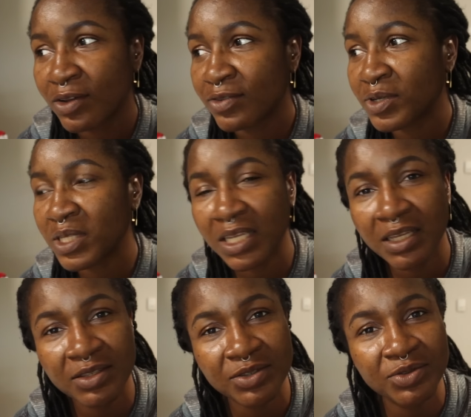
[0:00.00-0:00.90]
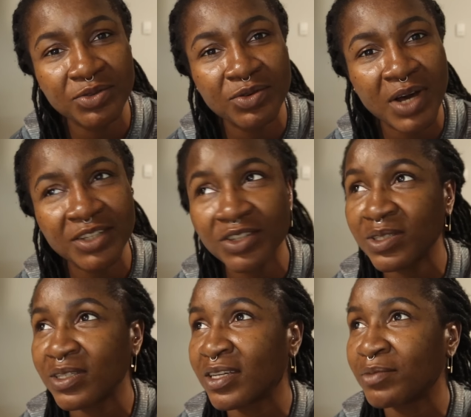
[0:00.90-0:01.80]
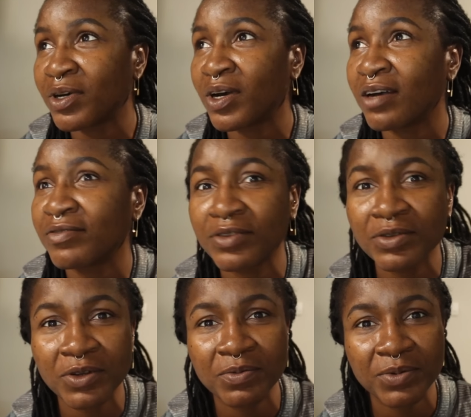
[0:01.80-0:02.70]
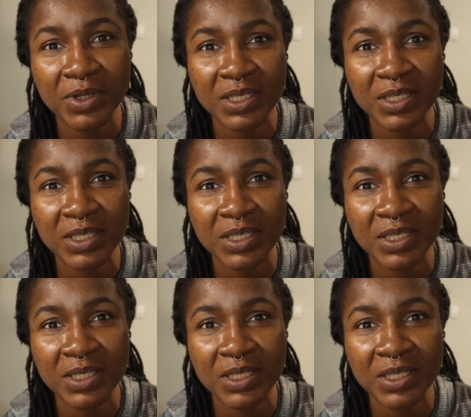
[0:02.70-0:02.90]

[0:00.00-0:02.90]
for days, you know, and just think about how fucked up